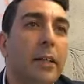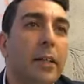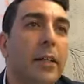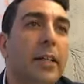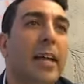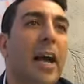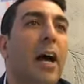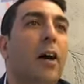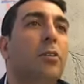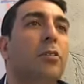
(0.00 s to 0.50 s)

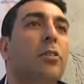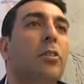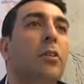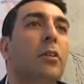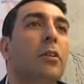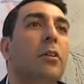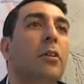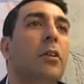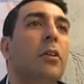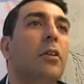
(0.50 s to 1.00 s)

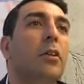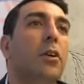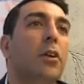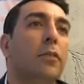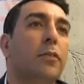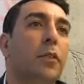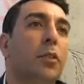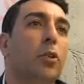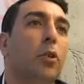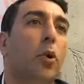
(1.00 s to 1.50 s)
encounter
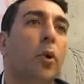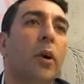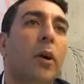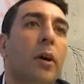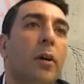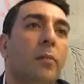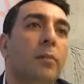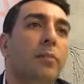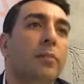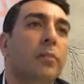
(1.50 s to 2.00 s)
of the
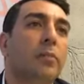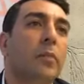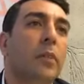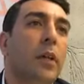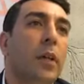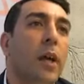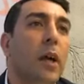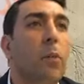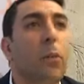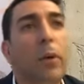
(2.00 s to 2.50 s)
Torah.
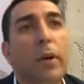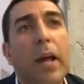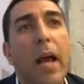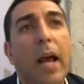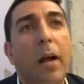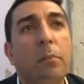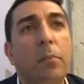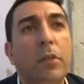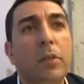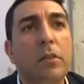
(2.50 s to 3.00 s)
And what
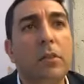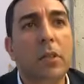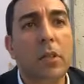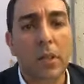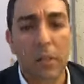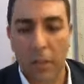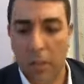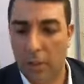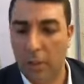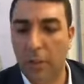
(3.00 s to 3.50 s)
happens
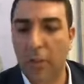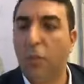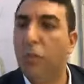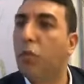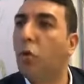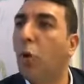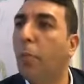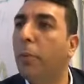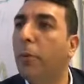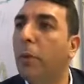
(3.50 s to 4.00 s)
is since
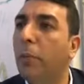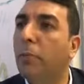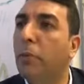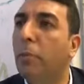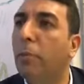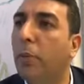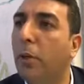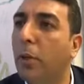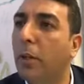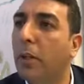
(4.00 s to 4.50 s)
you open up the
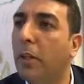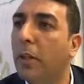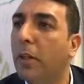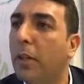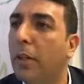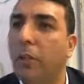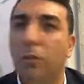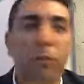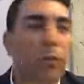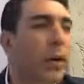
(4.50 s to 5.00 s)
book,
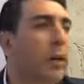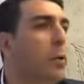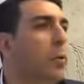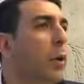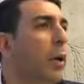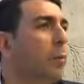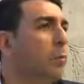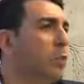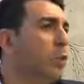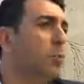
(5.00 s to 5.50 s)
right
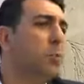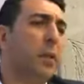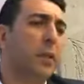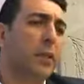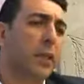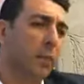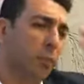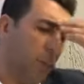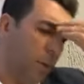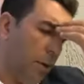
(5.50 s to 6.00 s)
away,
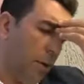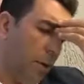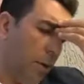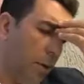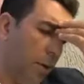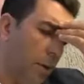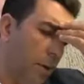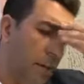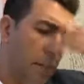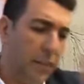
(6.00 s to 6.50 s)
Mishpatim. Ah,
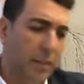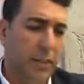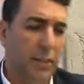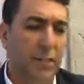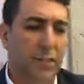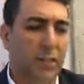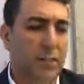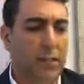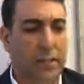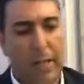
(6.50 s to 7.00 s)

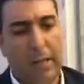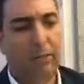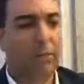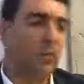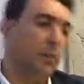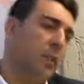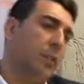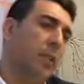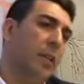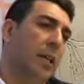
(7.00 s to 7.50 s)
this is allowed,
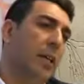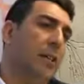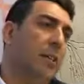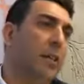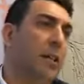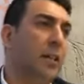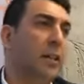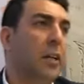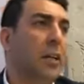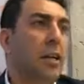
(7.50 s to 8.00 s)
this is not
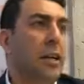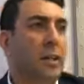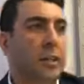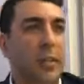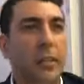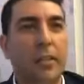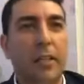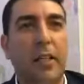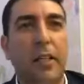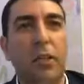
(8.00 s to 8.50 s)
allowed.
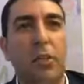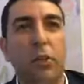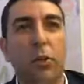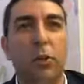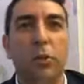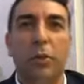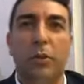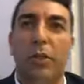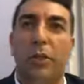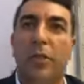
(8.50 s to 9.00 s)
This I can
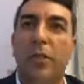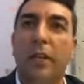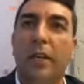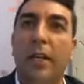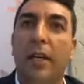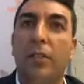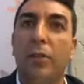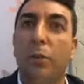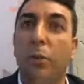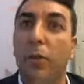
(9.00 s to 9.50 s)
do, this I
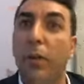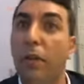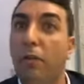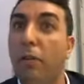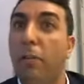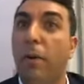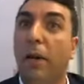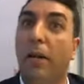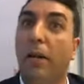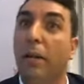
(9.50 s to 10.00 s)
can't do. And
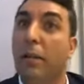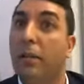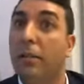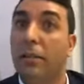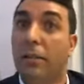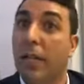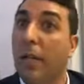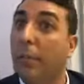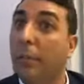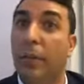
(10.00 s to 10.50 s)
everybody,
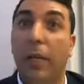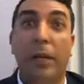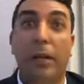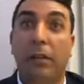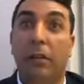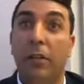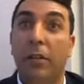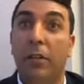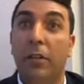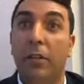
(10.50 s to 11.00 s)
same
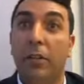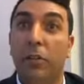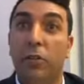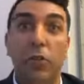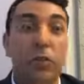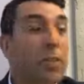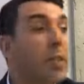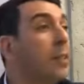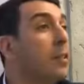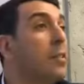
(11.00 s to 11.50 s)
thing.
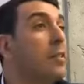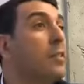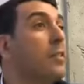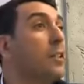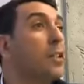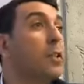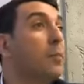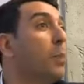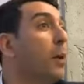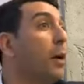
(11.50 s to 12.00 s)
Just like the
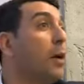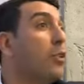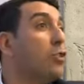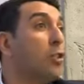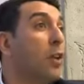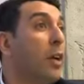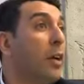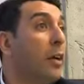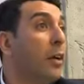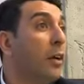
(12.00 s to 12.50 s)
sixth
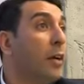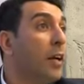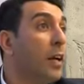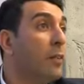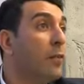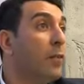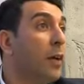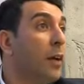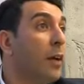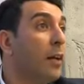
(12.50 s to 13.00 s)
parasha
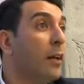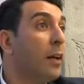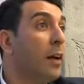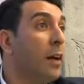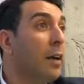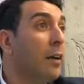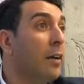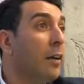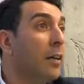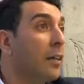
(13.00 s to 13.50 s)
in
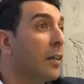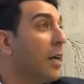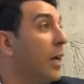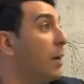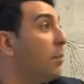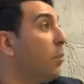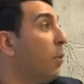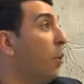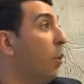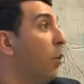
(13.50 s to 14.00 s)
Vaikra
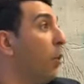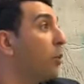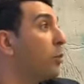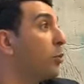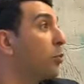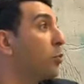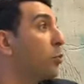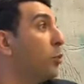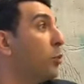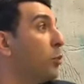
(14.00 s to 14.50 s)
came all the
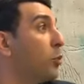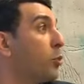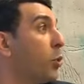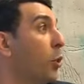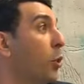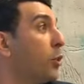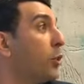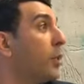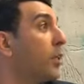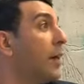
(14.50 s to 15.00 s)
rules,
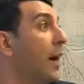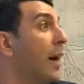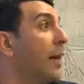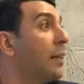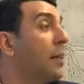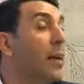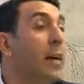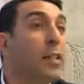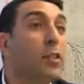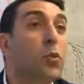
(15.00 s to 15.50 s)
all the
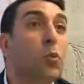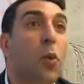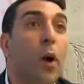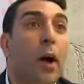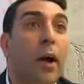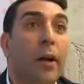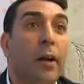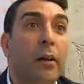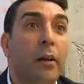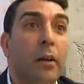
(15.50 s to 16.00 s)
guidelines.
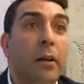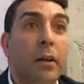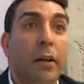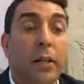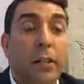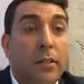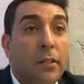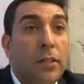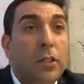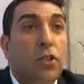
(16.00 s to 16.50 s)
Why?
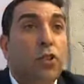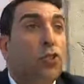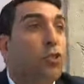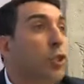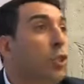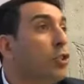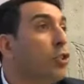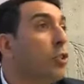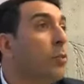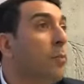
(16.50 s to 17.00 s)
It's the
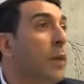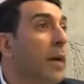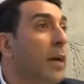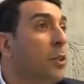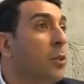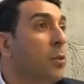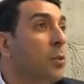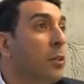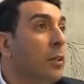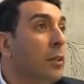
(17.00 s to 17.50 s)
instruction
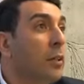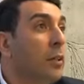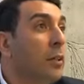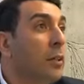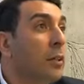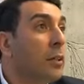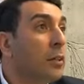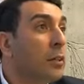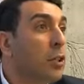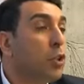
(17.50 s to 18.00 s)
manual.
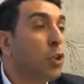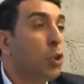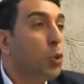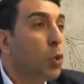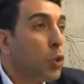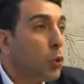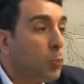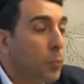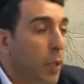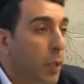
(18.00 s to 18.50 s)
The
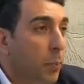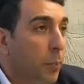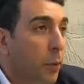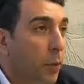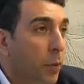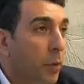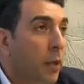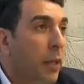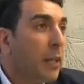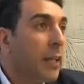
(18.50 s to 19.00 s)
Jewish
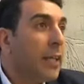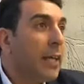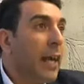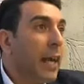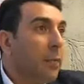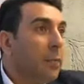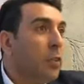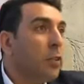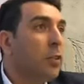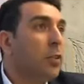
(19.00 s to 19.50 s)
people
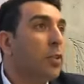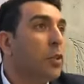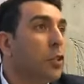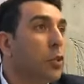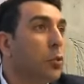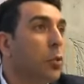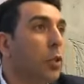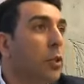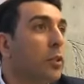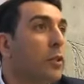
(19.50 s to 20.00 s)
came into this
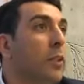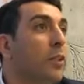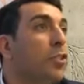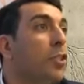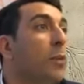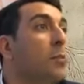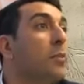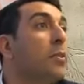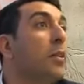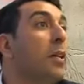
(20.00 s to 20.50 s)
world, and
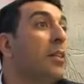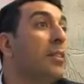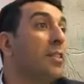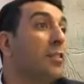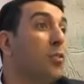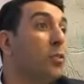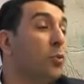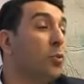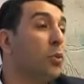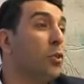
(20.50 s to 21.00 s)
Hashem says,
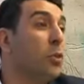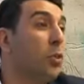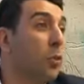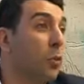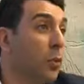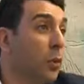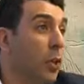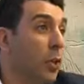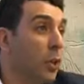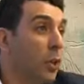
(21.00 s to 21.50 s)
as soon as
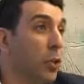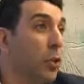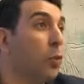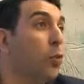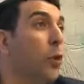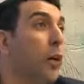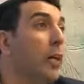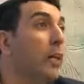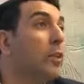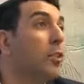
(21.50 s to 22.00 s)
you're, you're
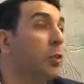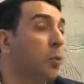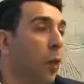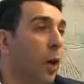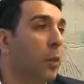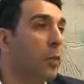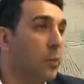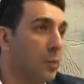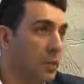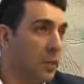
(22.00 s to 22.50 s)
ready to
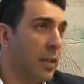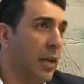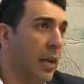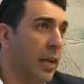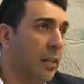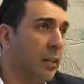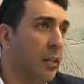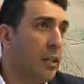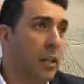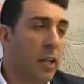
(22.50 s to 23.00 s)

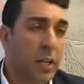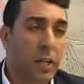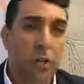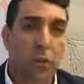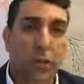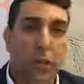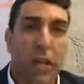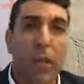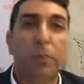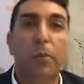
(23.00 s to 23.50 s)
understand and
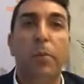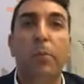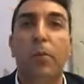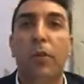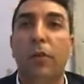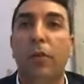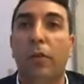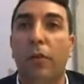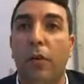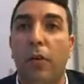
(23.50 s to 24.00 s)
you're
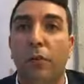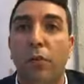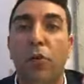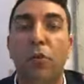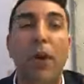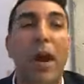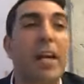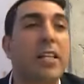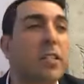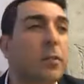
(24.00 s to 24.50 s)
capable of, of
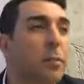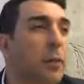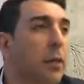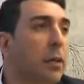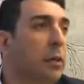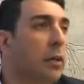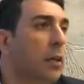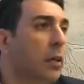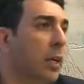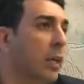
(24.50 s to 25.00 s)

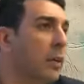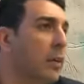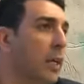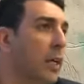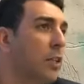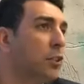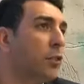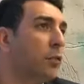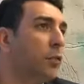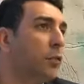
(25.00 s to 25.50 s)
grasping, at the
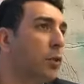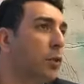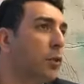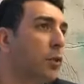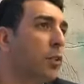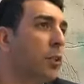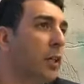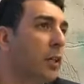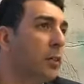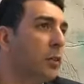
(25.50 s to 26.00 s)
age of
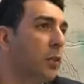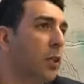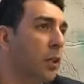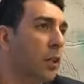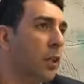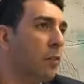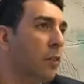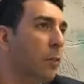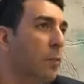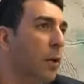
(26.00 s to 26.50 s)
13,
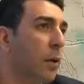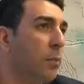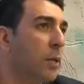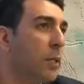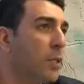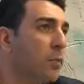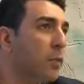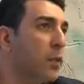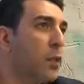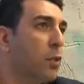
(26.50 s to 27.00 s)
you have a bar
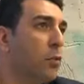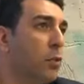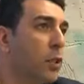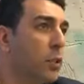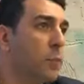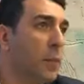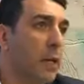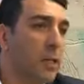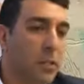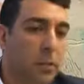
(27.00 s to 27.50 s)
mitzvah, you're
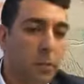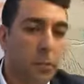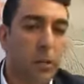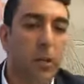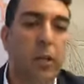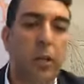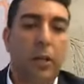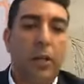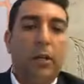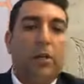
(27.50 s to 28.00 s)

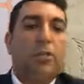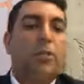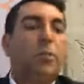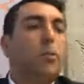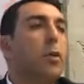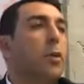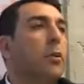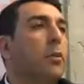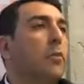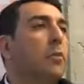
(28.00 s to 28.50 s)
responsible, here's the
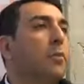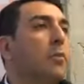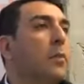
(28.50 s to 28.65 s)
book.